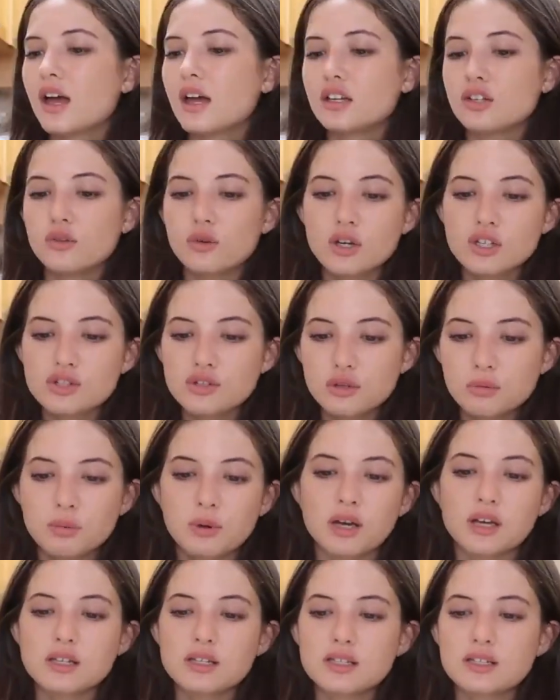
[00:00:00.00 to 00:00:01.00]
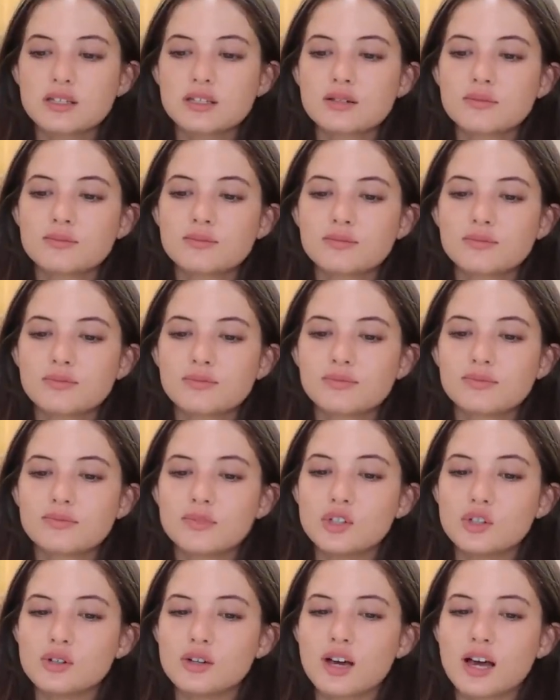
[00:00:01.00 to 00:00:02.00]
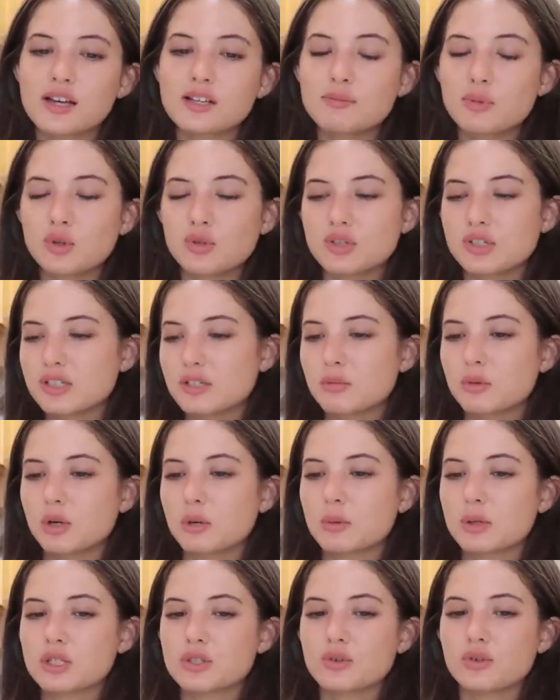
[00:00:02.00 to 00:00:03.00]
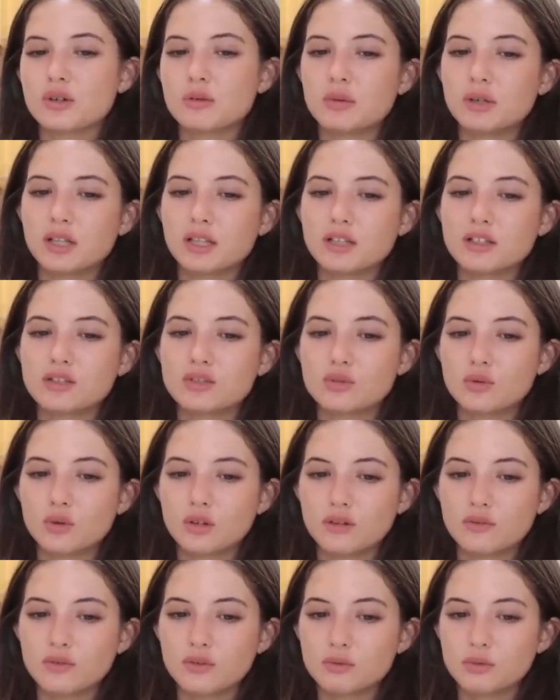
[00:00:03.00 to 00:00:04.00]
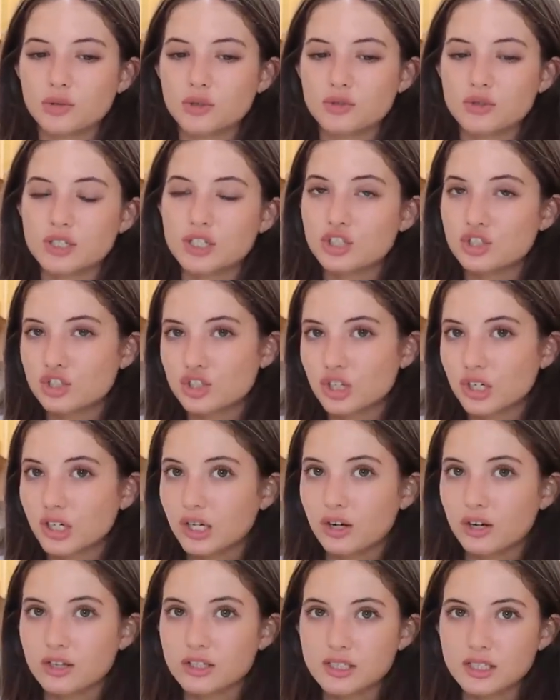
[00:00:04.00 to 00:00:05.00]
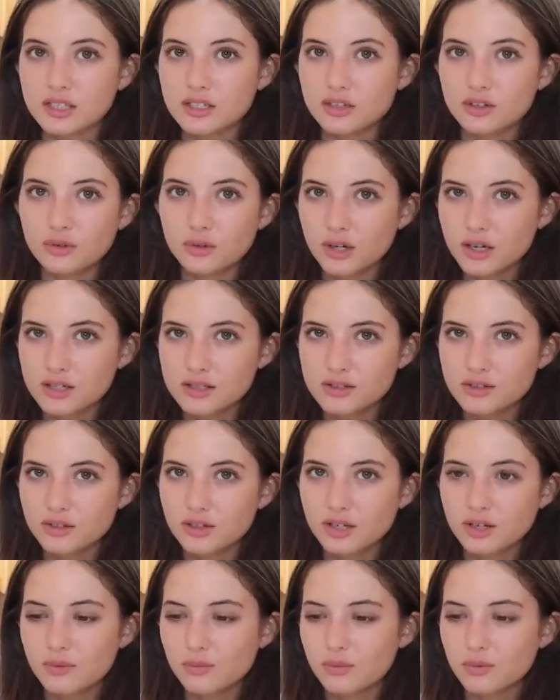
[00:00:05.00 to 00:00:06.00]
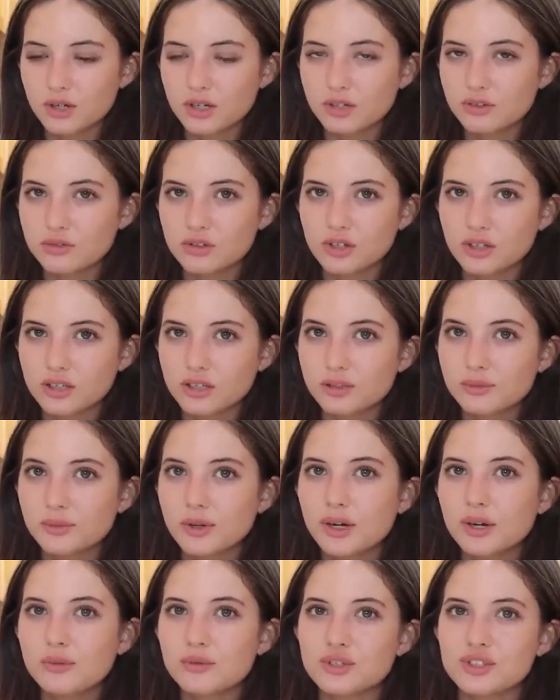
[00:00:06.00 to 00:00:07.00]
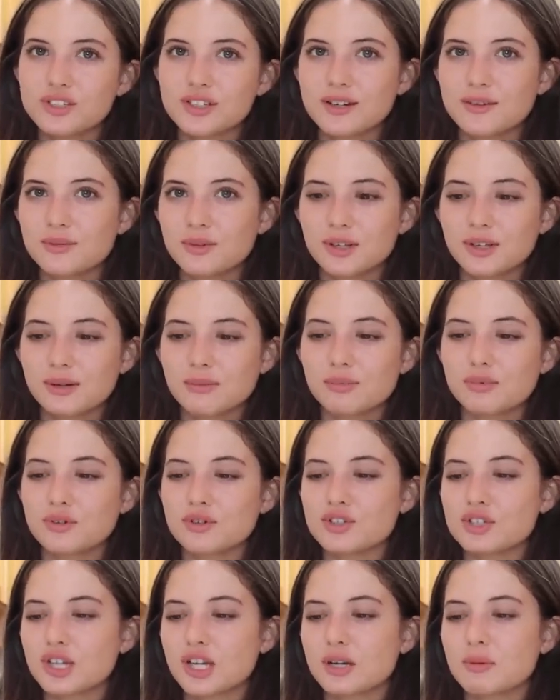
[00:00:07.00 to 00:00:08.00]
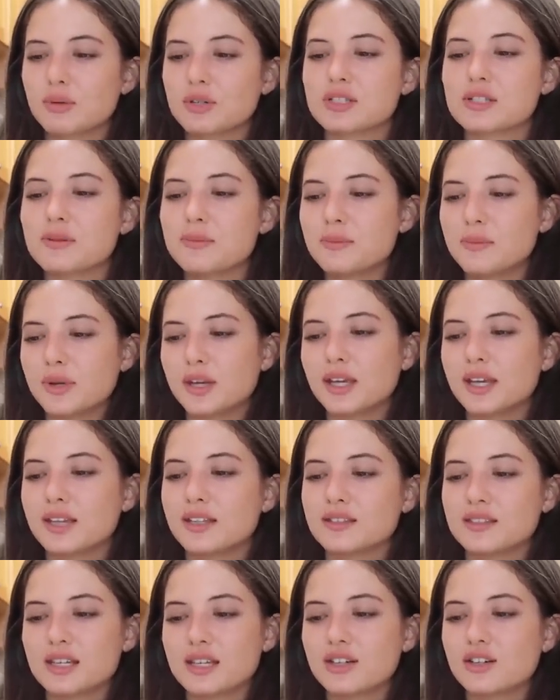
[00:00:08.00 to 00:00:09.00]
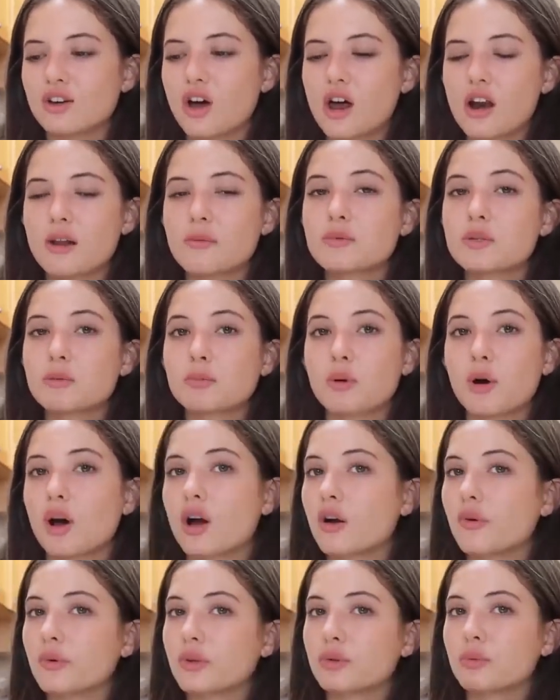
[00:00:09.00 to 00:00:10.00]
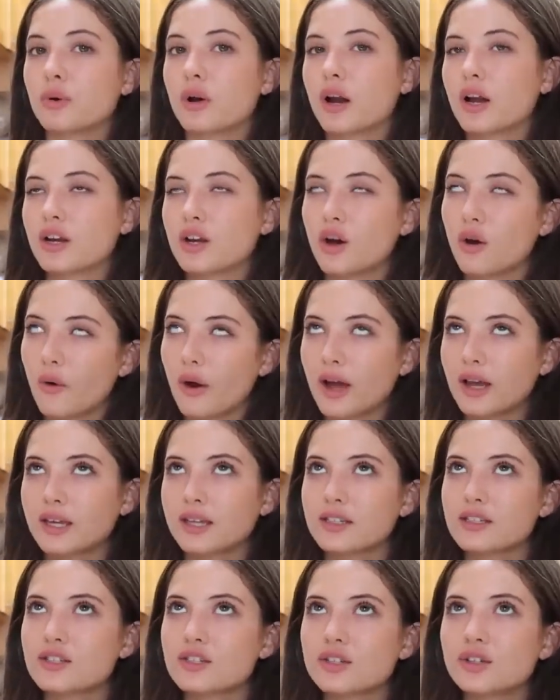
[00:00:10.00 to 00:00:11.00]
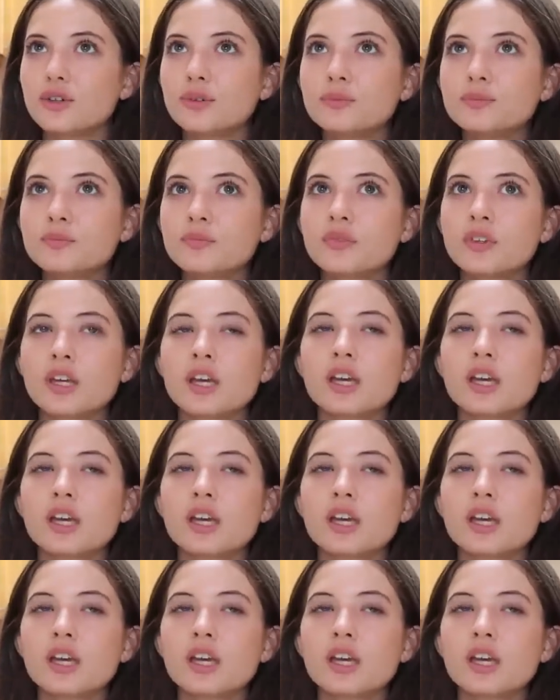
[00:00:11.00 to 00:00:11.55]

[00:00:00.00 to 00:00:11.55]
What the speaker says: And you guys are the best. I posted something on my story being like, sorry for posting shitty content, and you guys are like, what are you talking about? Which I really appreciate, but to me it's like not up to par with what I know I can do.